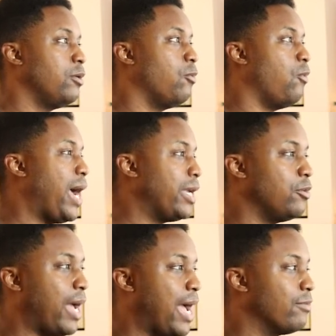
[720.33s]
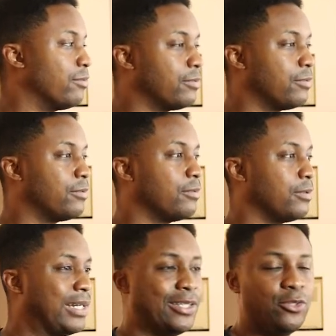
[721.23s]
why you have
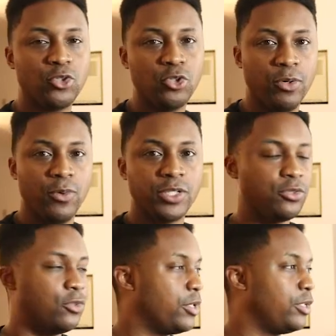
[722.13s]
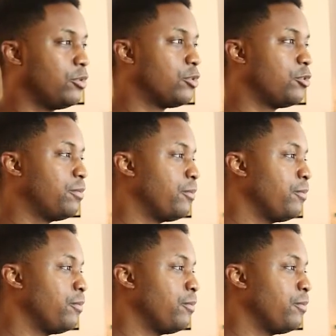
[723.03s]
a YouTube or what you do on YouTube.